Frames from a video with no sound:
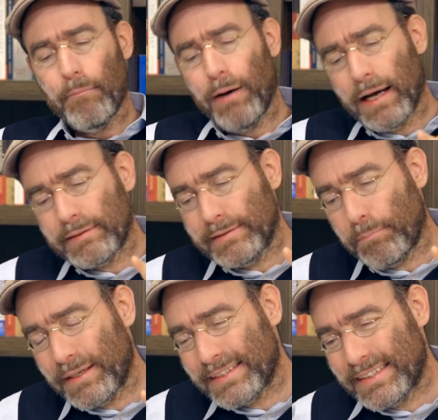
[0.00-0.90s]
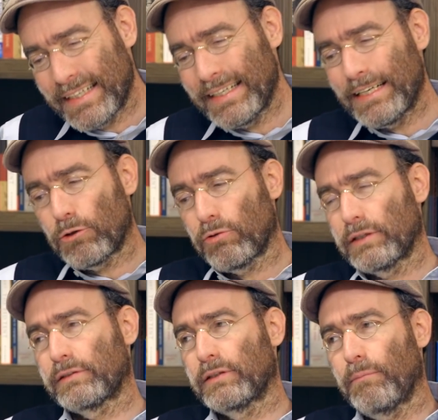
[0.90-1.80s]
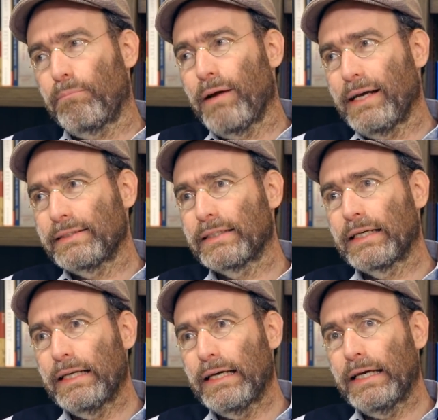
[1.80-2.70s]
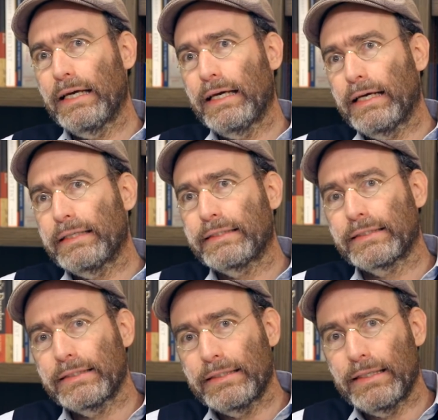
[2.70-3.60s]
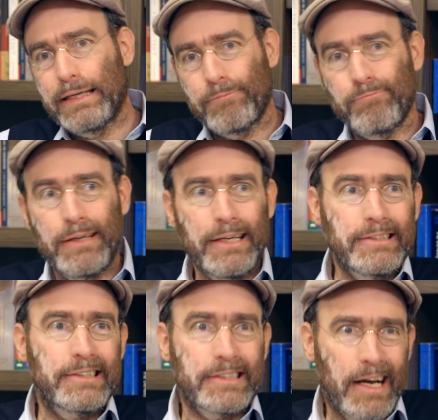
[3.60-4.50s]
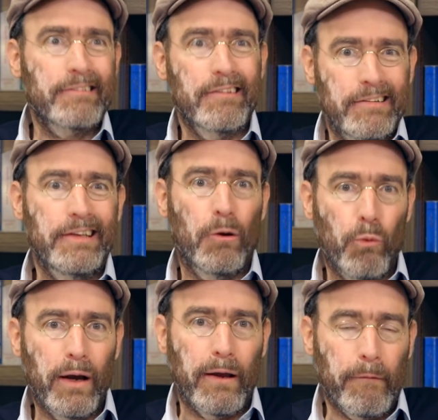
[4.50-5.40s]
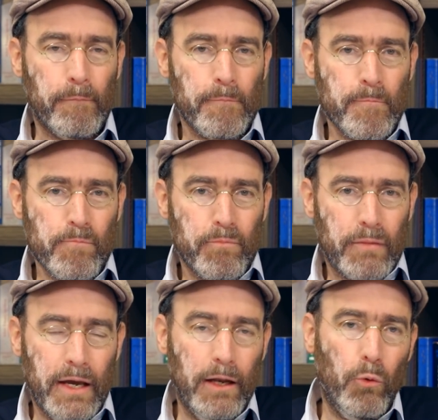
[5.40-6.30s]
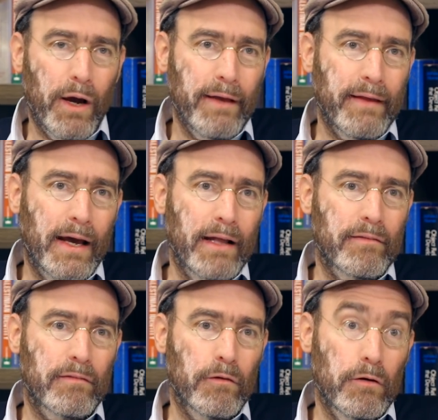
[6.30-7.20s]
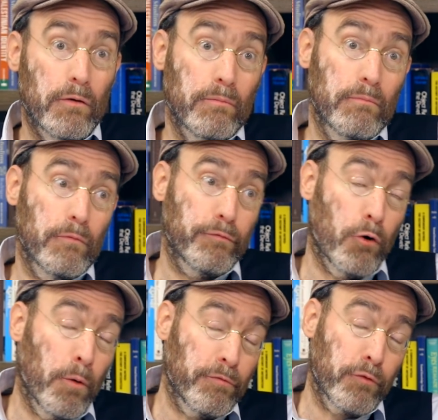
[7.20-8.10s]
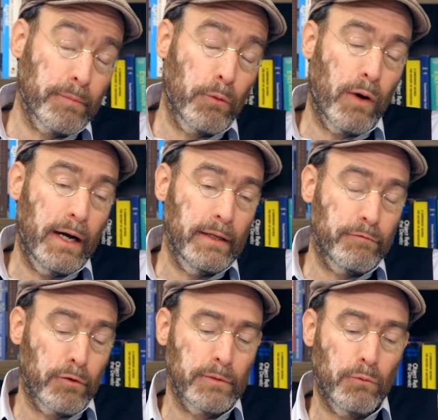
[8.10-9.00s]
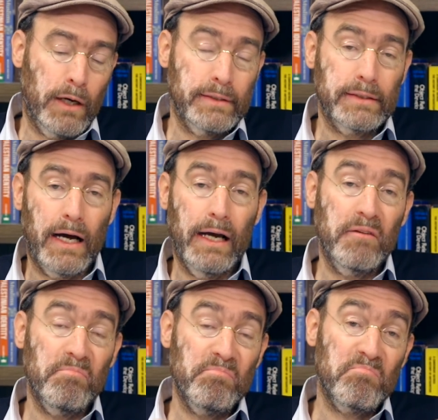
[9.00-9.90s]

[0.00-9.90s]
But the Palestinian question basically is settled in a way that from the one side,